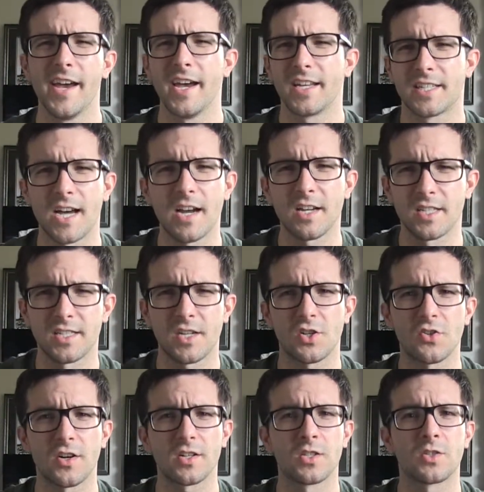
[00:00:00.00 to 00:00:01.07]
It's kind of a
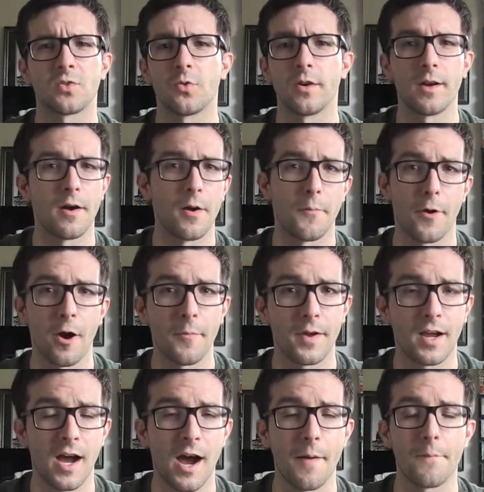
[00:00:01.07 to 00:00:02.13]
centralized story in an apartment
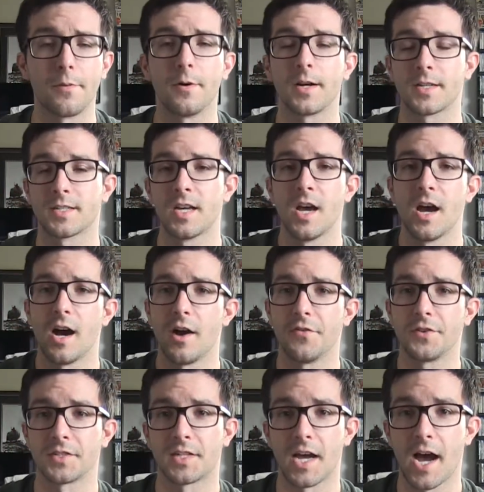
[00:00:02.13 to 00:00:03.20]
complex of
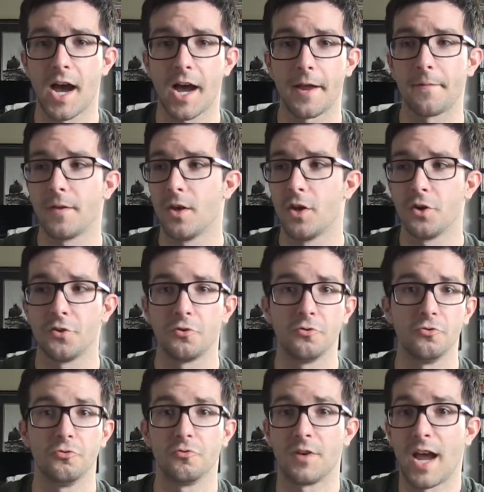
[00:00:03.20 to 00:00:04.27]
this guy
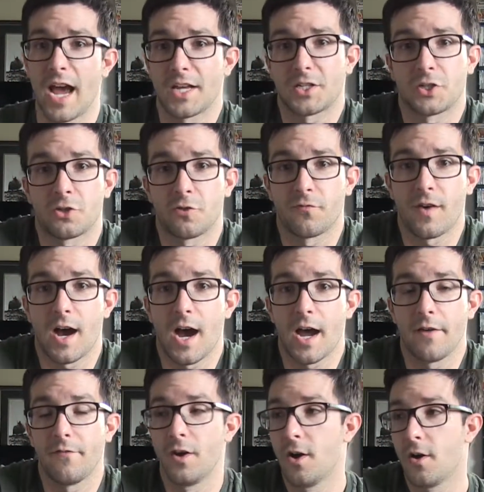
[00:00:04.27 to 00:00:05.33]
who has to survive